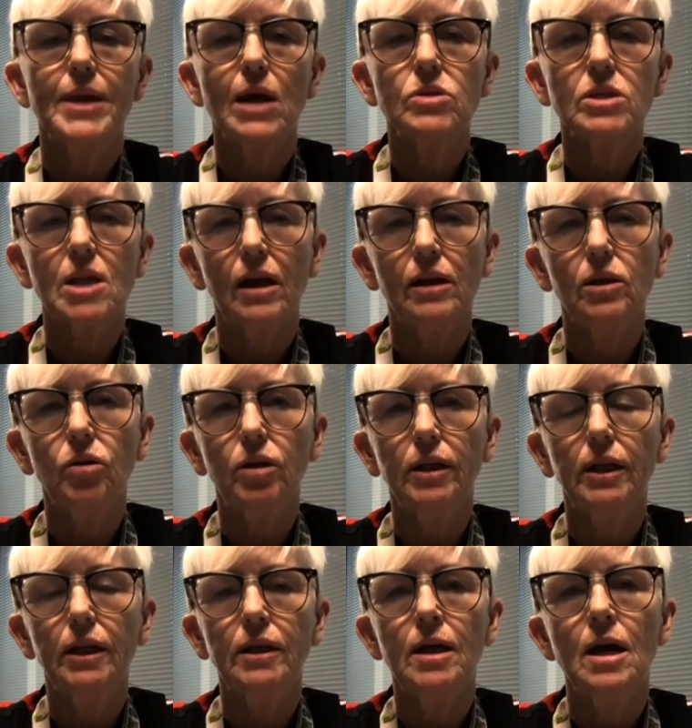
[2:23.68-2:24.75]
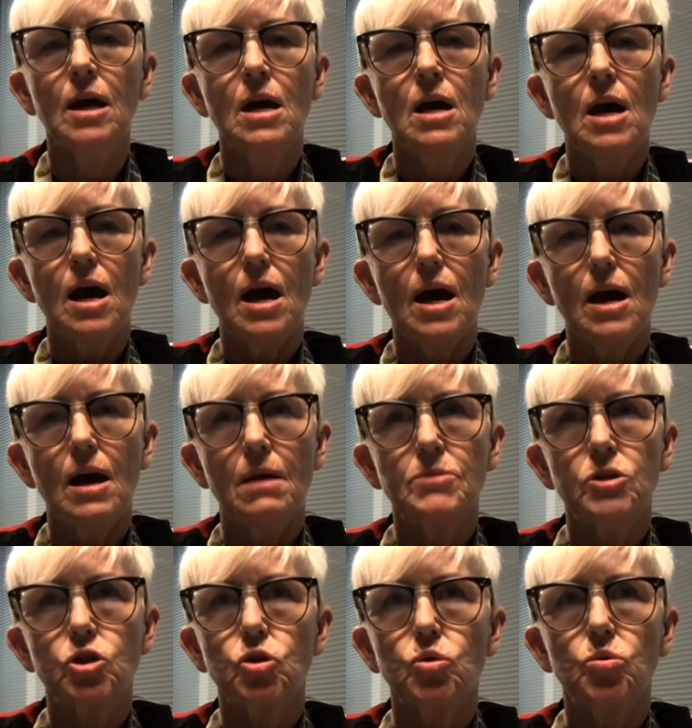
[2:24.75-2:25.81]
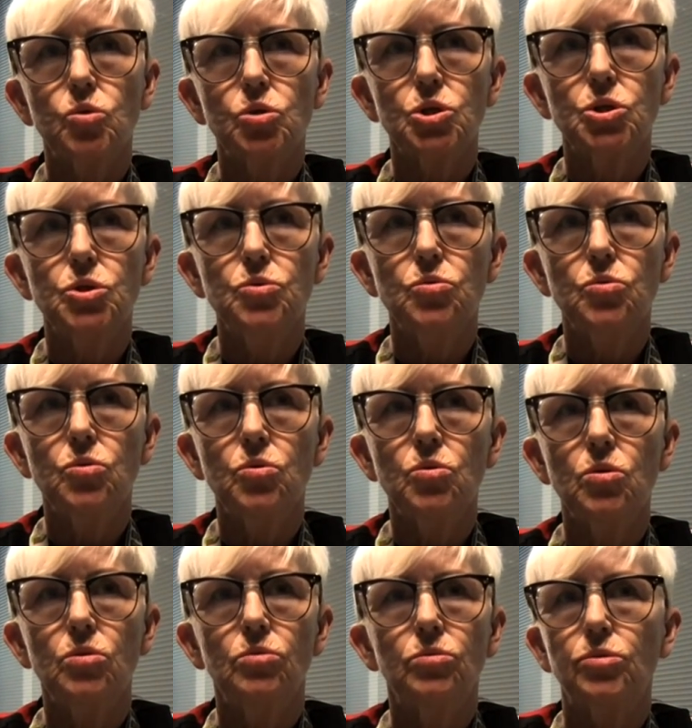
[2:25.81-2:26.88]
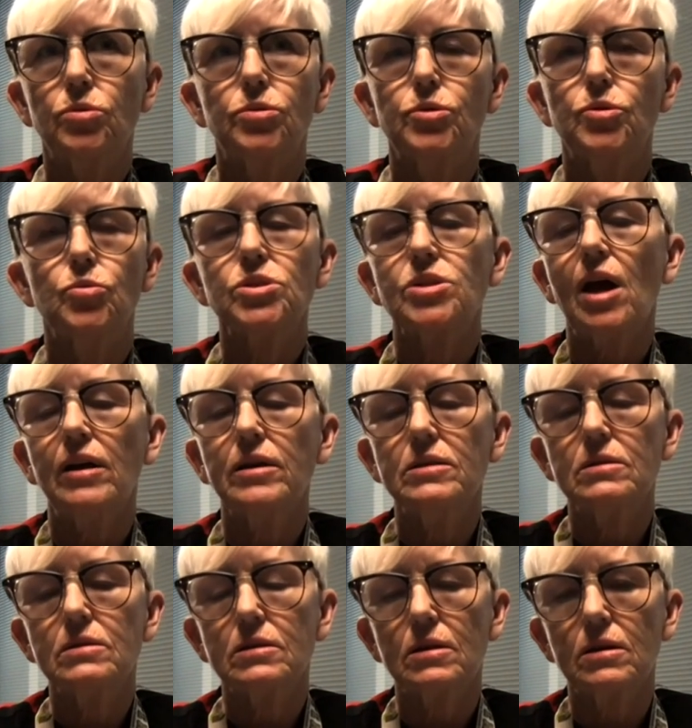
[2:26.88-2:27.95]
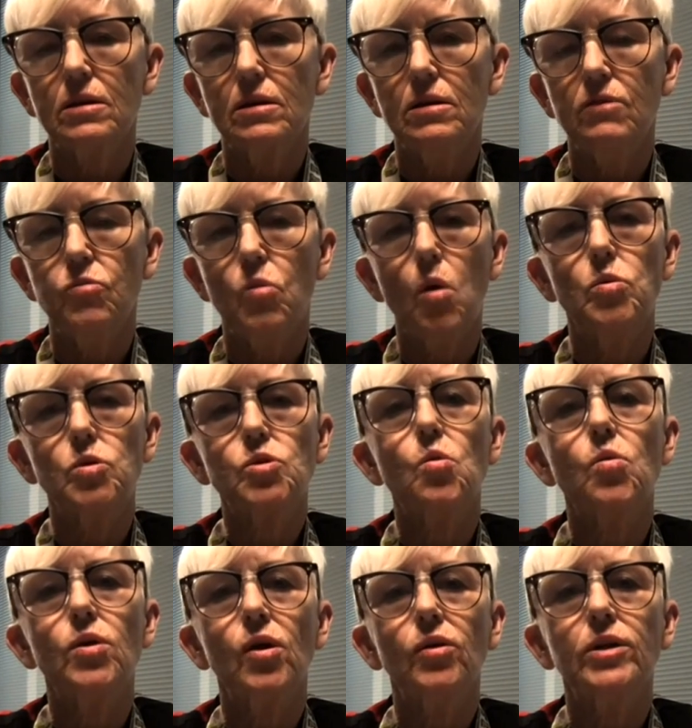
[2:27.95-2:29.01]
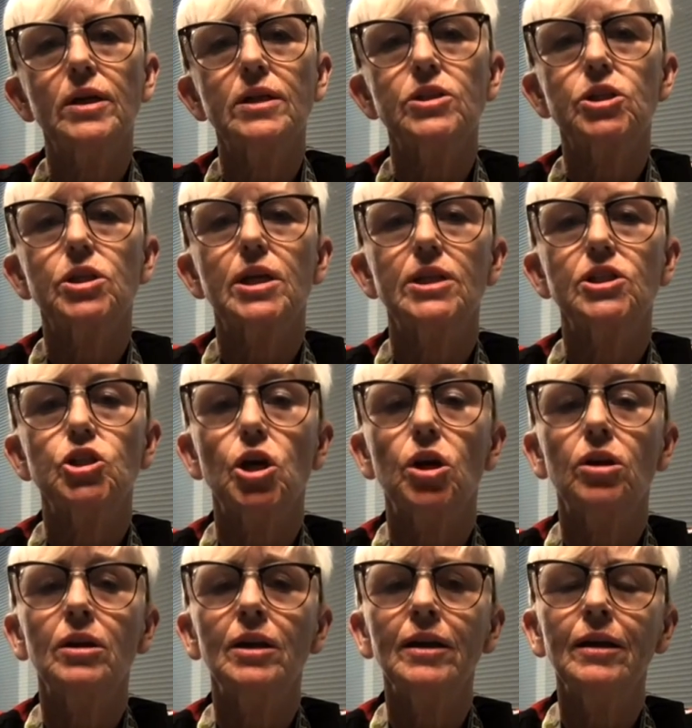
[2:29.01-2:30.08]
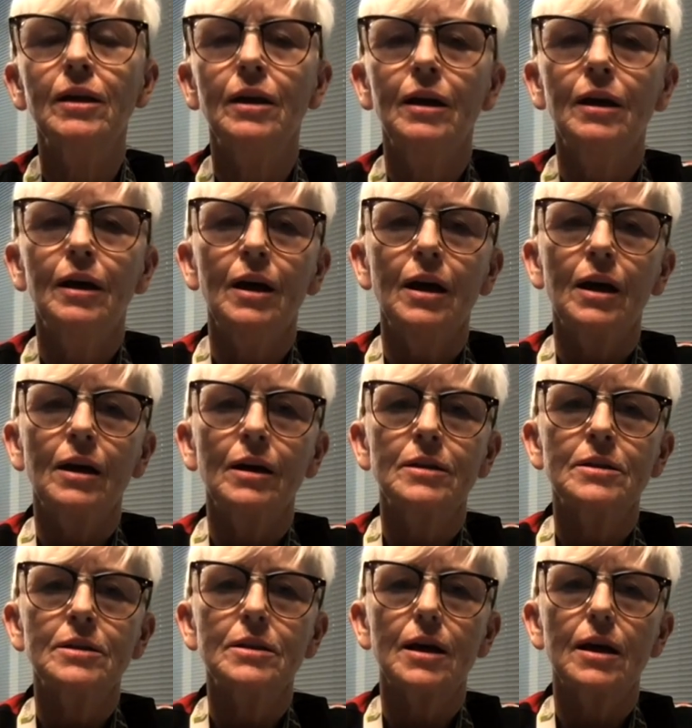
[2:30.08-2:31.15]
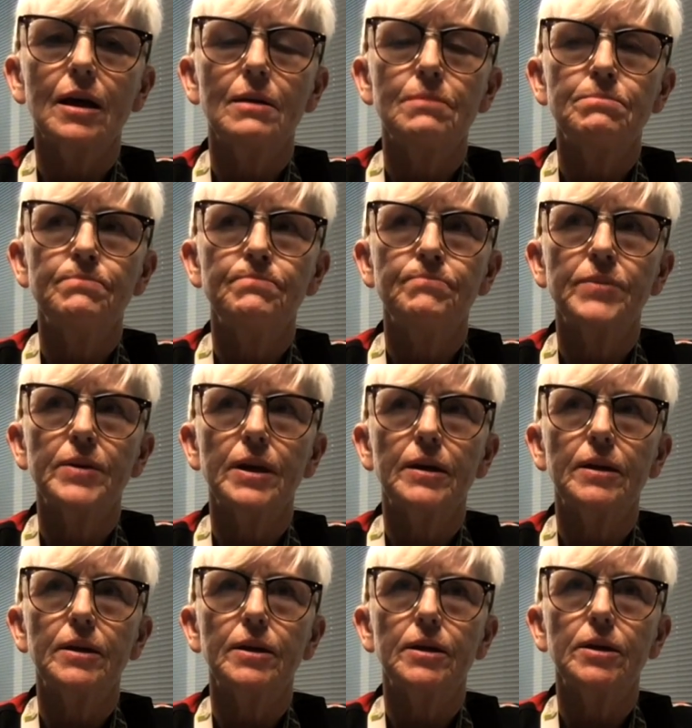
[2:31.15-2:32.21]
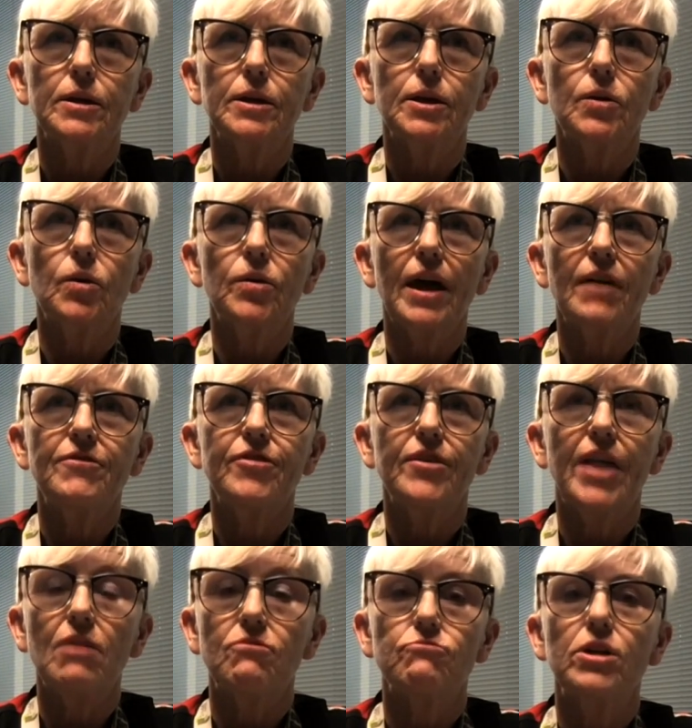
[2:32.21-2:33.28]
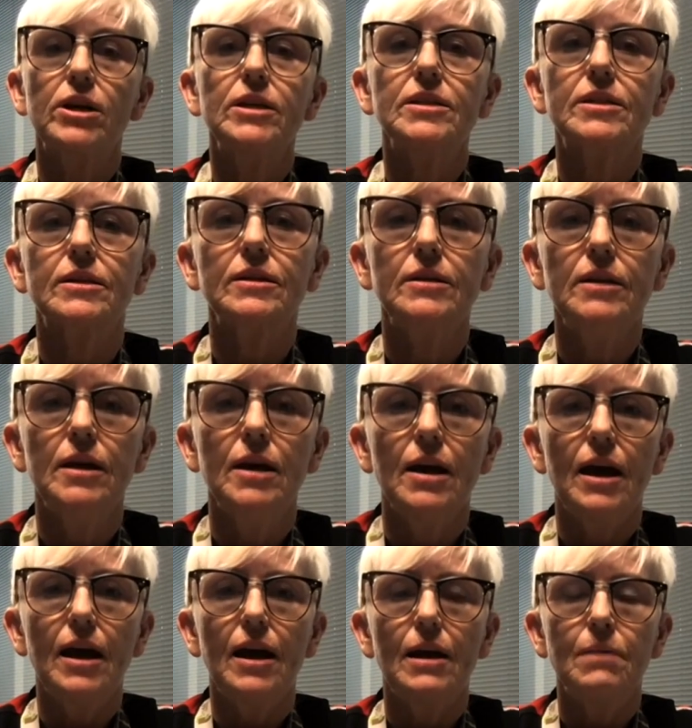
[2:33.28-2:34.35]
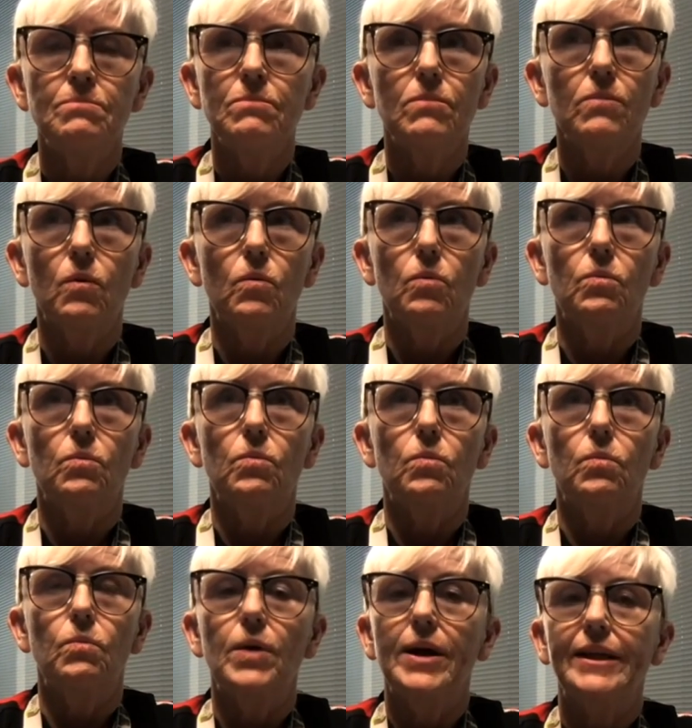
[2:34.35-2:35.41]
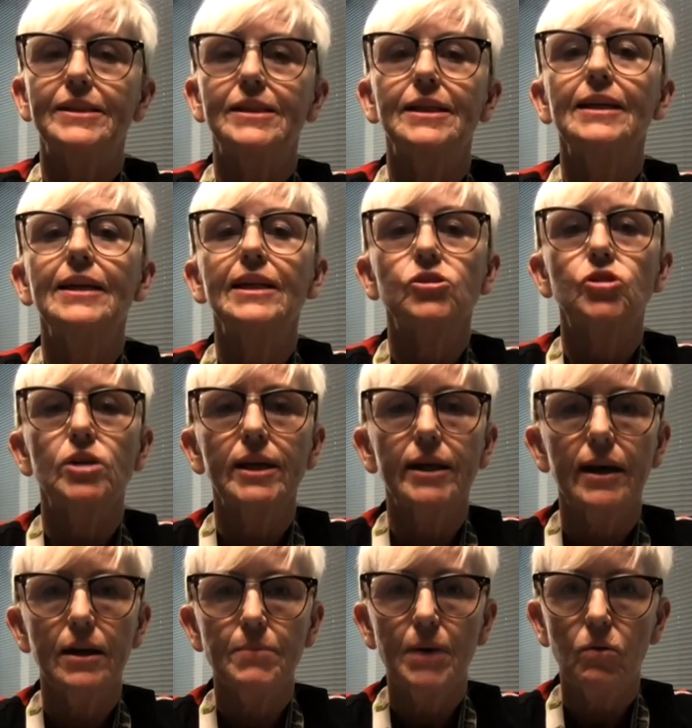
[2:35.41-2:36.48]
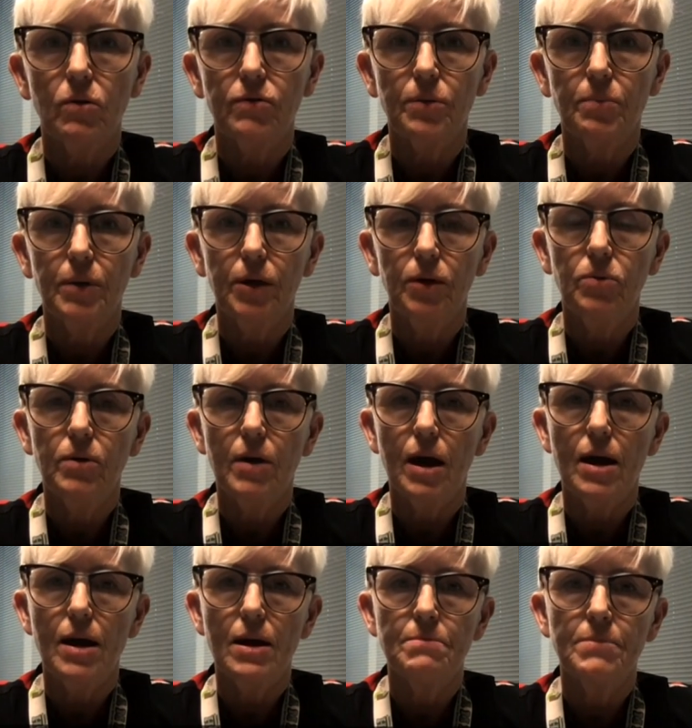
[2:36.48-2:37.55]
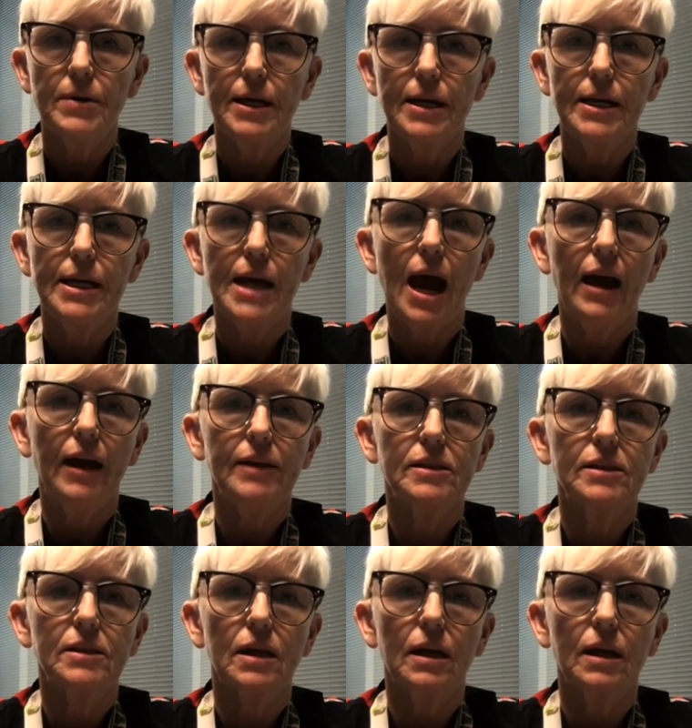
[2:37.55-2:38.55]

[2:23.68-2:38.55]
the outside looking in, showed no signs of what was going on internally. And, that for that reason, it literally came out of the blue. He had